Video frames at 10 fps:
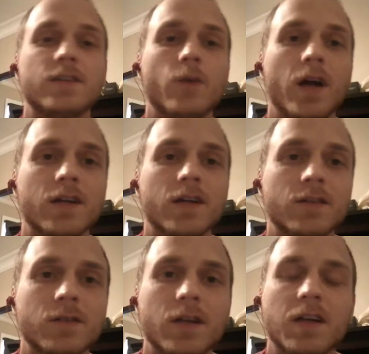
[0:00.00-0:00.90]
a
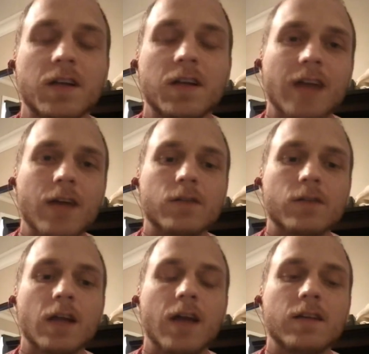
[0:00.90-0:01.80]
wackadoo theory, because
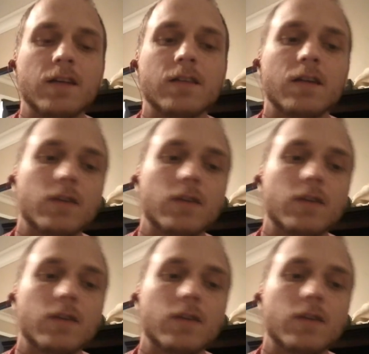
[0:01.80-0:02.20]
I think they've